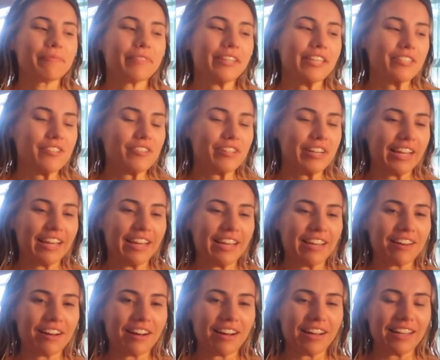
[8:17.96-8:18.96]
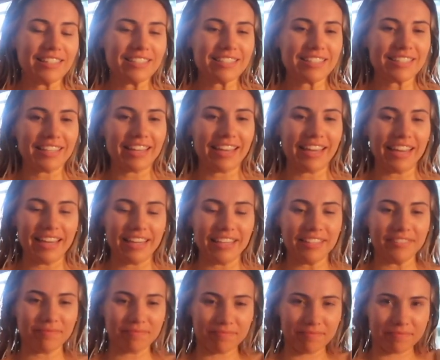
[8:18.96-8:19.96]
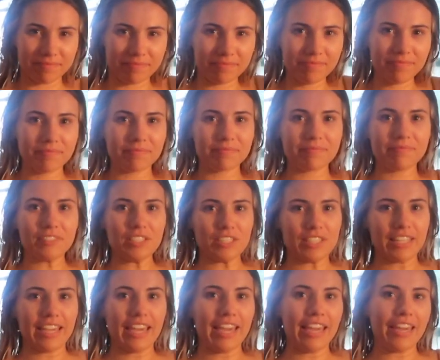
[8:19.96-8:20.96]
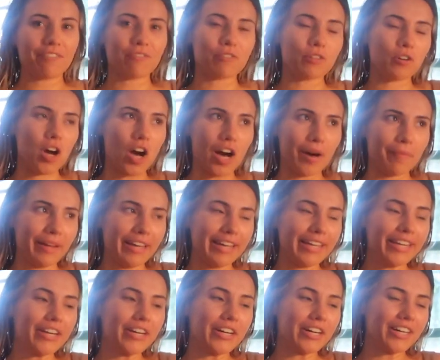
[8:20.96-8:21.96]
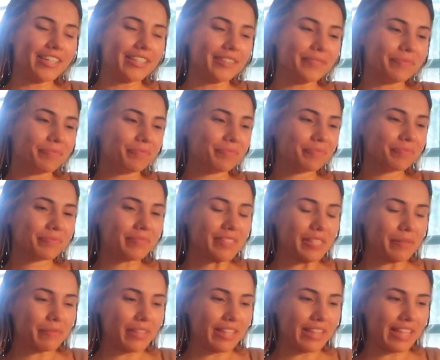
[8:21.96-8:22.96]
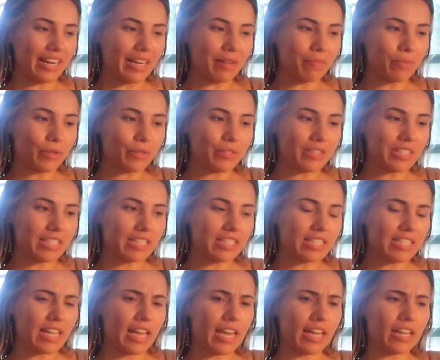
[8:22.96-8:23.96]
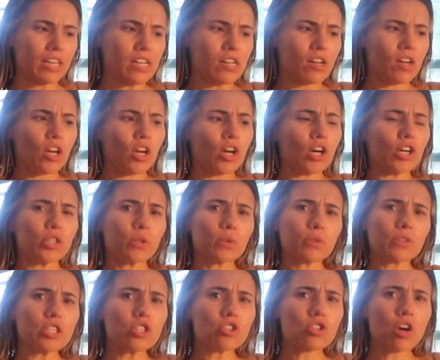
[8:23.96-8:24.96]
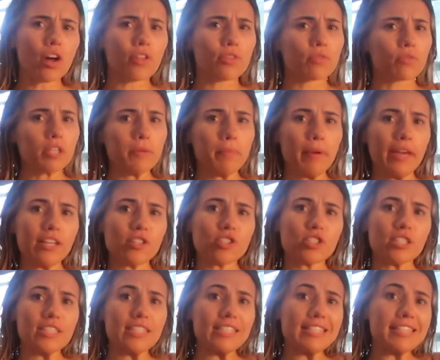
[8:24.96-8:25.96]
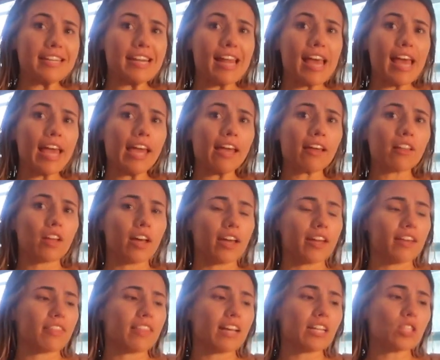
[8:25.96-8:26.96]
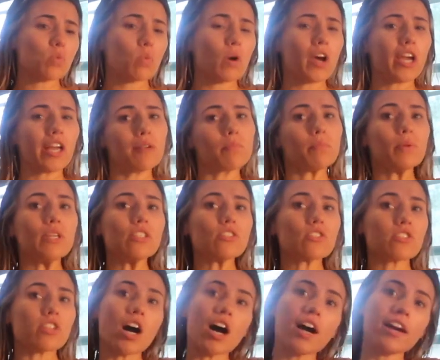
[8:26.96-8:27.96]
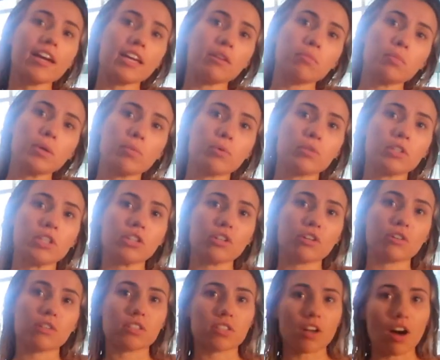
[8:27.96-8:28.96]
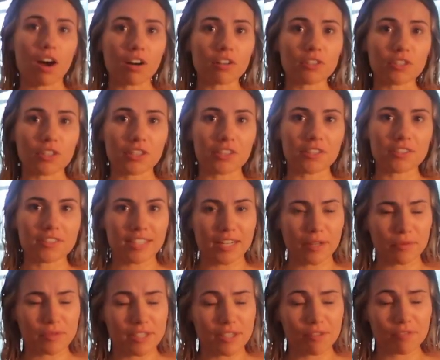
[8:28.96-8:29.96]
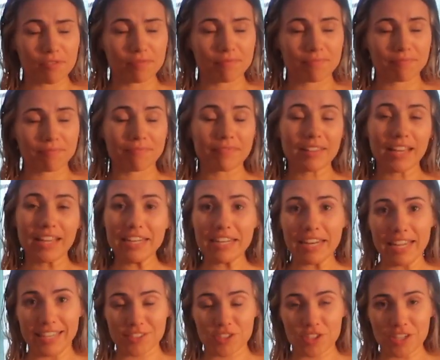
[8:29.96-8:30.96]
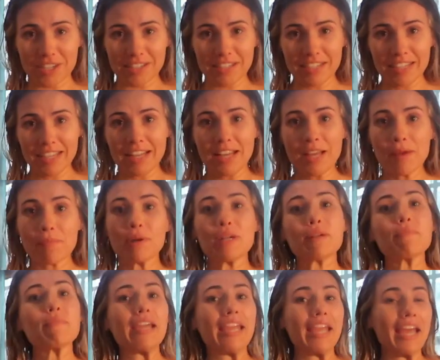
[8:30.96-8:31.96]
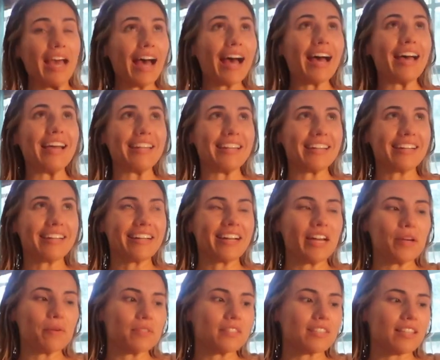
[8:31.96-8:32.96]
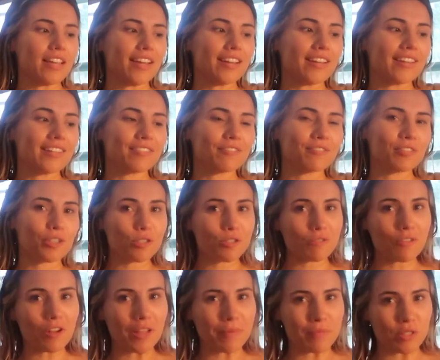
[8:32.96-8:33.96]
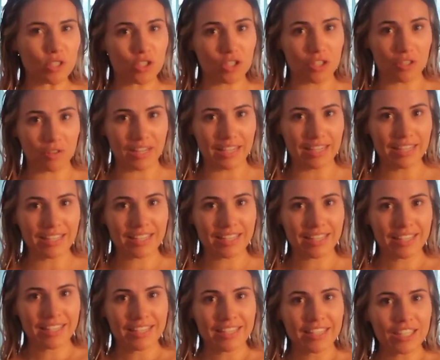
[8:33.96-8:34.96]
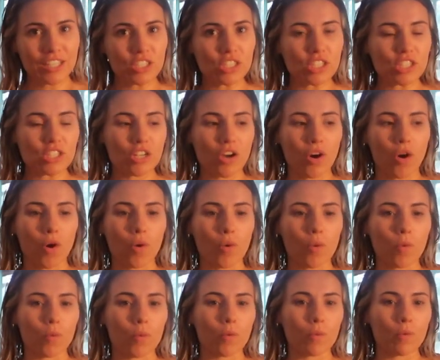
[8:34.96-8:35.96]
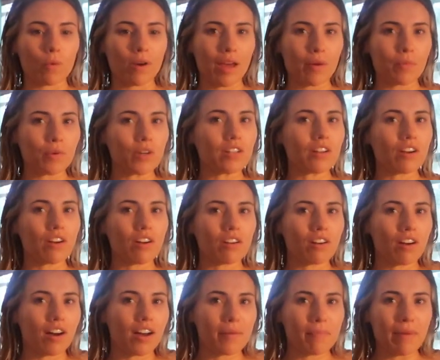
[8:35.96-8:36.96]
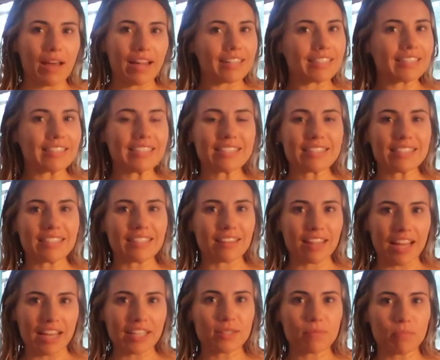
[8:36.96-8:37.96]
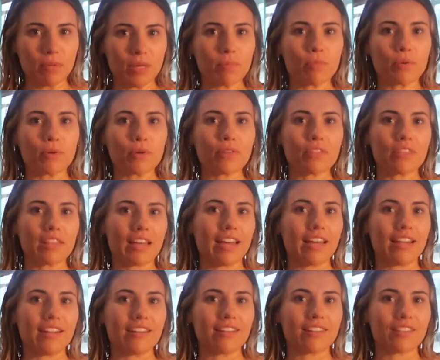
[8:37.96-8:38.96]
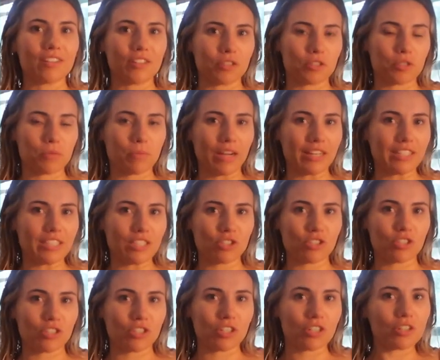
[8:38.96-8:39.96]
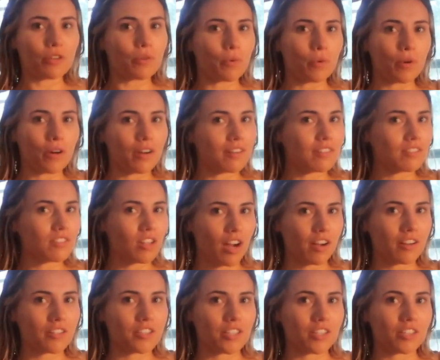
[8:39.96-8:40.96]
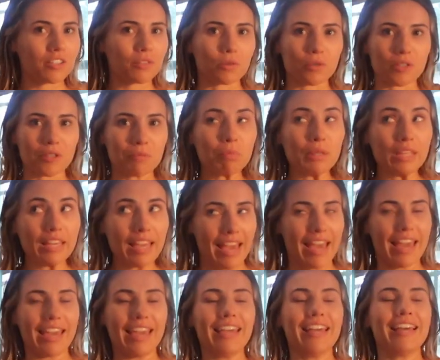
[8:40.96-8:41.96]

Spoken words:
Yesterday I got a hateful comment on something that I posted saying, you only saw 3 patients today, like that's why NPs suck and people need to go to doctors. And I was like, I didn't answer. But in my head, I was like, first of all, I'm a student, so I would automatically see less people than the nurse practitioner or doctor or PA.